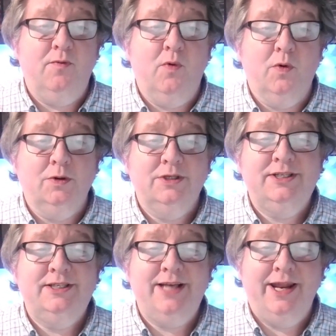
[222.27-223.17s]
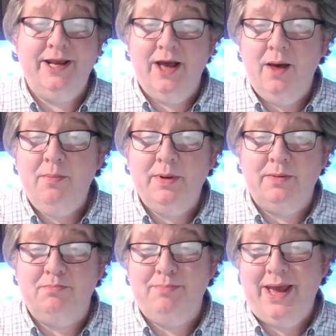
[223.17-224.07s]
for setting up
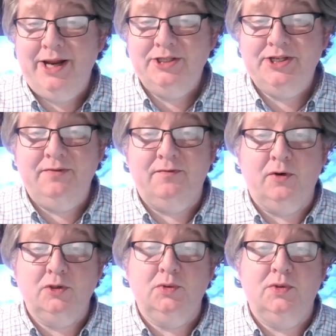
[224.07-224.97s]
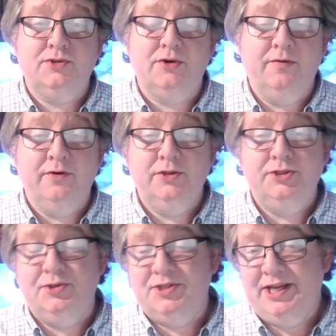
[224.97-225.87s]
and managing virtual
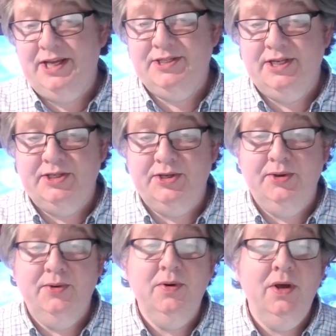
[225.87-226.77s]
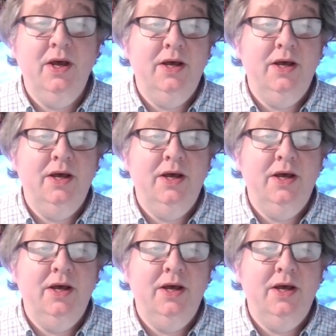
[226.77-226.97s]
servers using EC2,